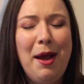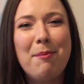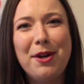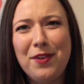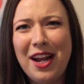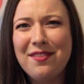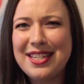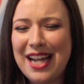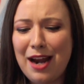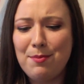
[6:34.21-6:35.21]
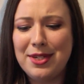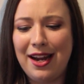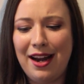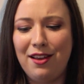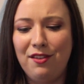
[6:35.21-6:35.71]
But if you have the time to
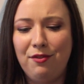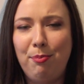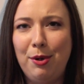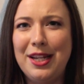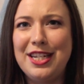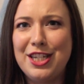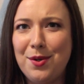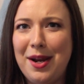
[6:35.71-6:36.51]
kind of put into